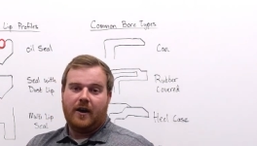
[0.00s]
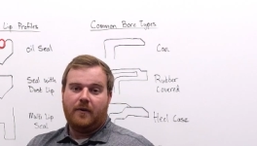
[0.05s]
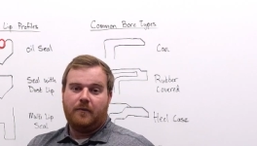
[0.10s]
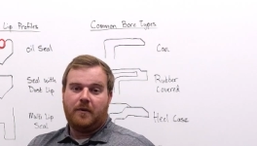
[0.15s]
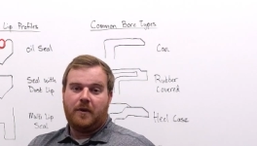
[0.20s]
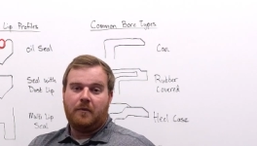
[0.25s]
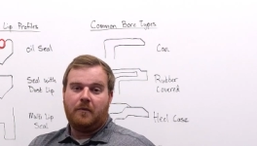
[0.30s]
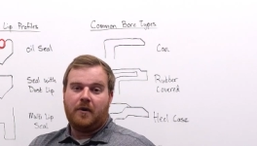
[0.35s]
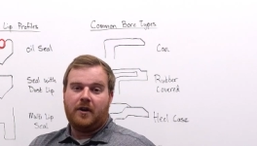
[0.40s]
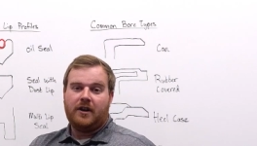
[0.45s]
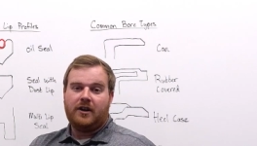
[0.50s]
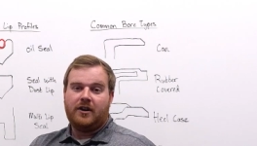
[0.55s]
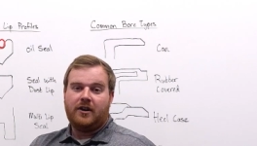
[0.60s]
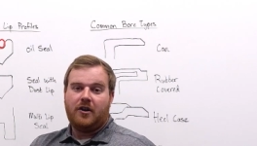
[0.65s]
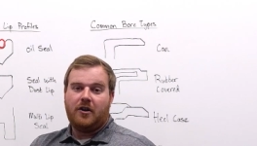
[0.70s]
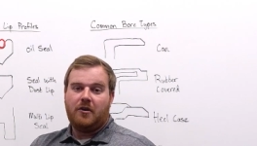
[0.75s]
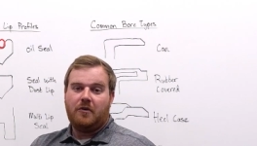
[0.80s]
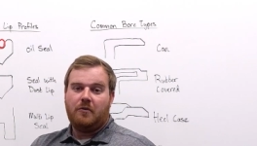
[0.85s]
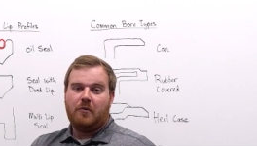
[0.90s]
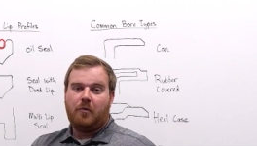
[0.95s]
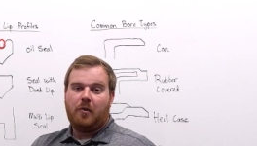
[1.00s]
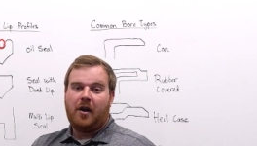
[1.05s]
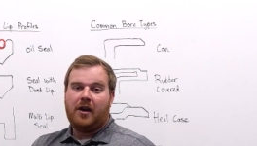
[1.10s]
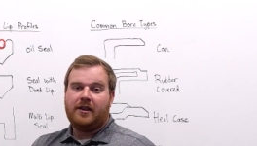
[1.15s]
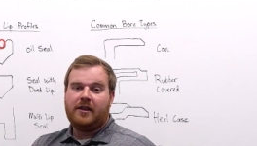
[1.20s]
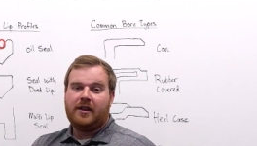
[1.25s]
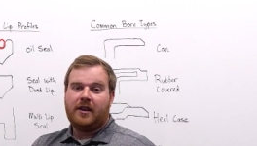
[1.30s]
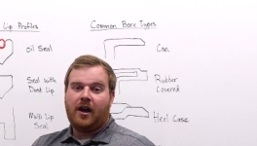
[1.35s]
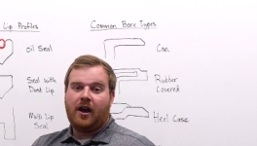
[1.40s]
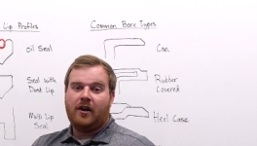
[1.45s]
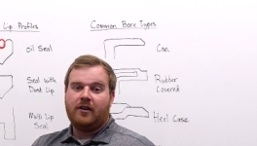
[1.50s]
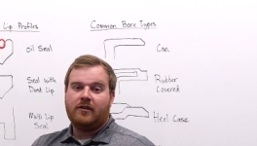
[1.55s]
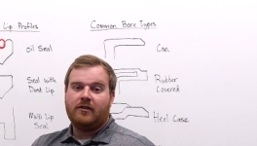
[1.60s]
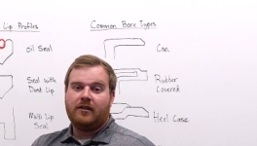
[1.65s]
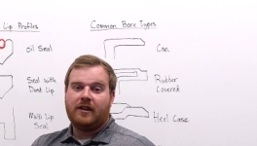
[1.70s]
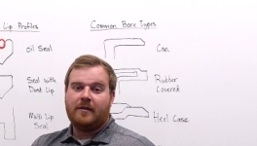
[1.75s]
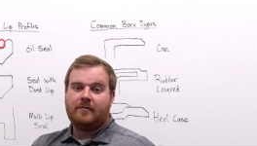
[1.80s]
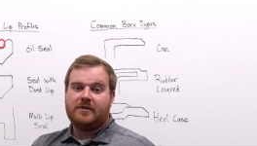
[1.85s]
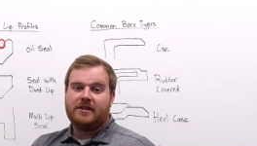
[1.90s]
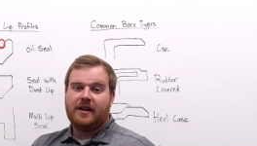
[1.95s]
We want to know what the
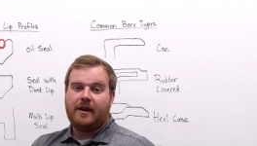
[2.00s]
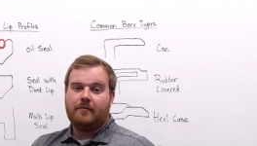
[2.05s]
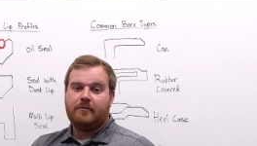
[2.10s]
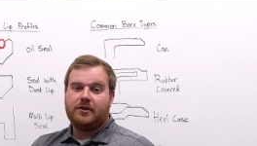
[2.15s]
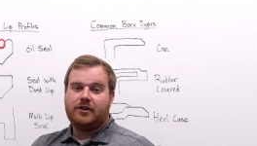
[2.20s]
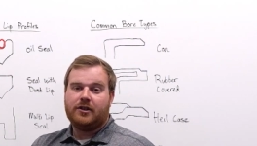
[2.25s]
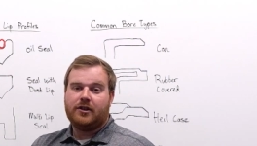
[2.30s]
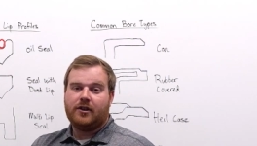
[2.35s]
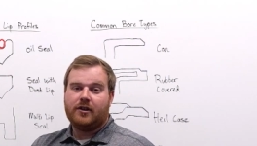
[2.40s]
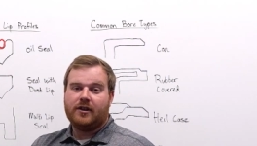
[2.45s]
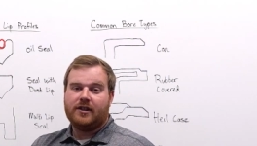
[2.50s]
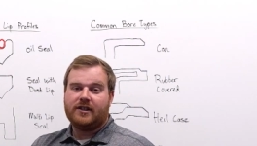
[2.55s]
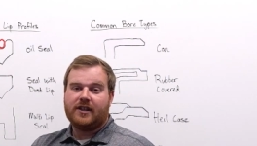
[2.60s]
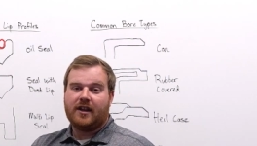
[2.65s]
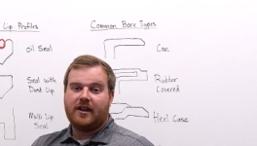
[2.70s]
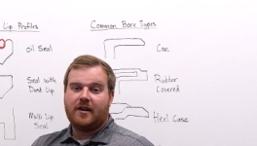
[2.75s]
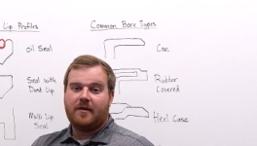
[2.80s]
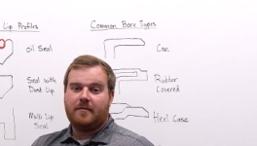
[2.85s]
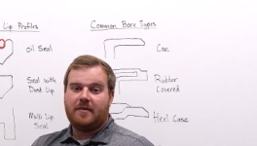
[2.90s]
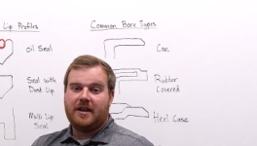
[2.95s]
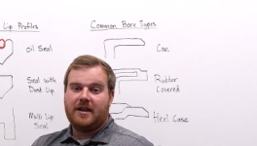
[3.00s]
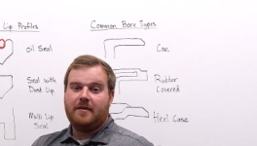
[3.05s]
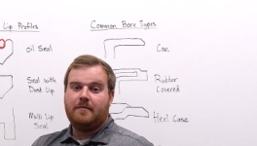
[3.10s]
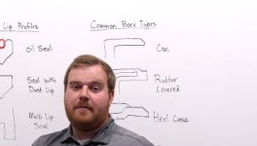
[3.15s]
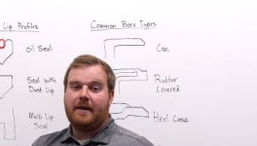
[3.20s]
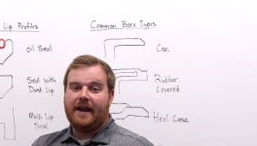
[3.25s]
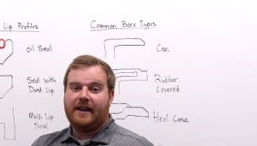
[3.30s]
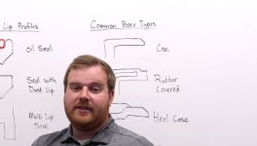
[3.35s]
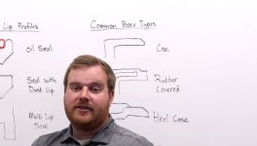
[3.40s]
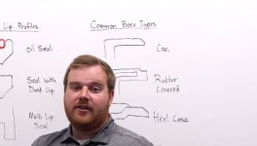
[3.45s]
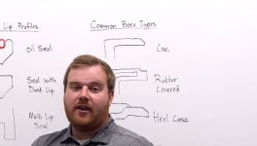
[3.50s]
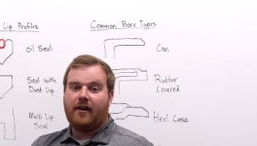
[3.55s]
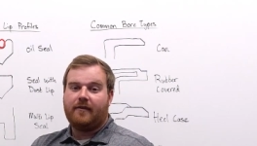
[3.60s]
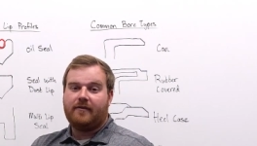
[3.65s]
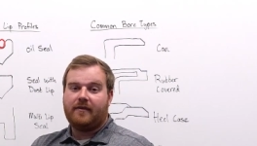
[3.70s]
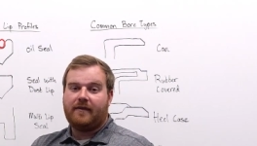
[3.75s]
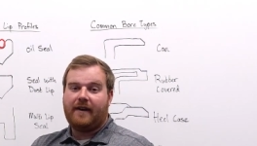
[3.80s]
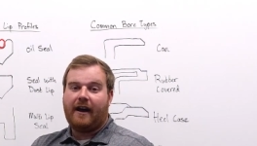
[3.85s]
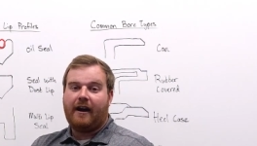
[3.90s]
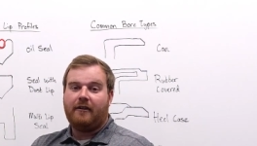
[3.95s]
underlip temperature is going to be based off
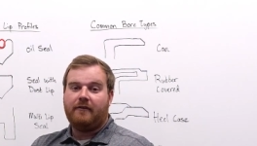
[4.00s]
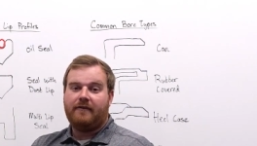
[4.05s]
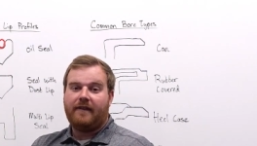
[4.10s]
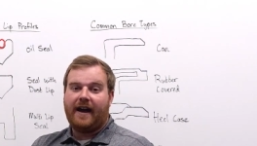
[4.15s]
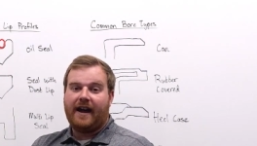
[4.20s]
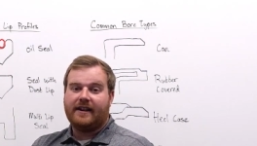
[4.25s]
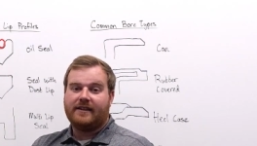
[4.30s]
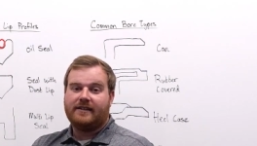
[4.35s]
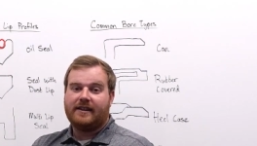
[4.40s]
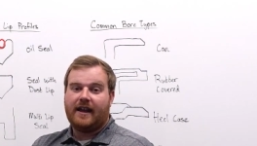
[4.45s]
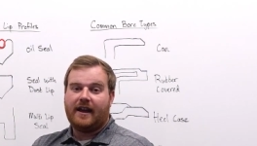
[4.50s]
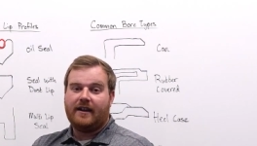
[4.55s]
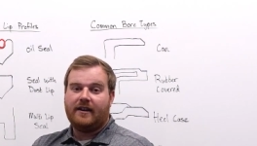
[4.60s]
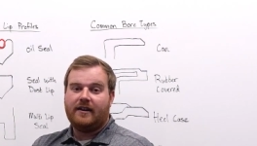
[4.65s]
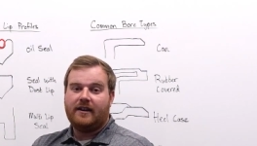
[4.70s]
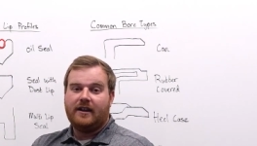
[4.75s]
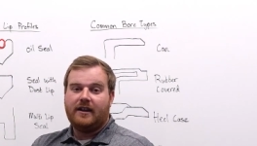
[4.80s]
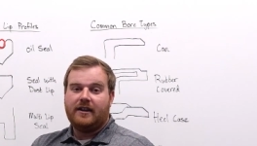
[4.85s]
of how fast that